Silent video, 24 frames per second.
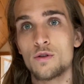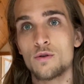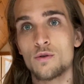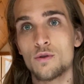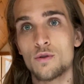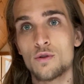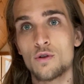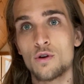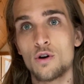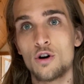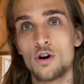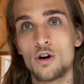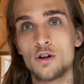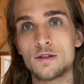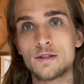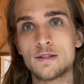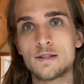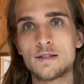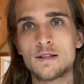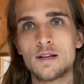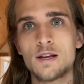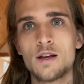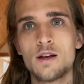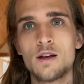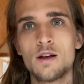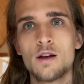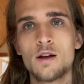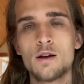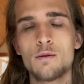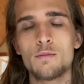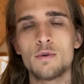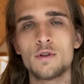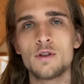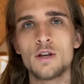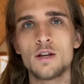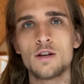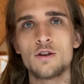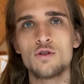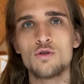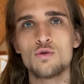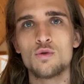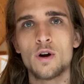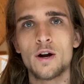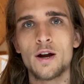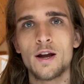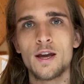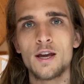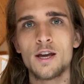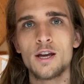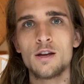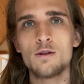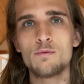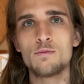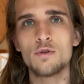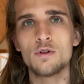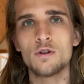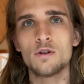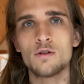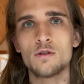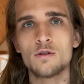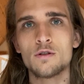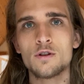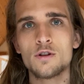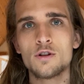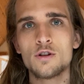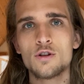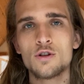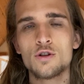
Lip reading: your thoughts, but that you are able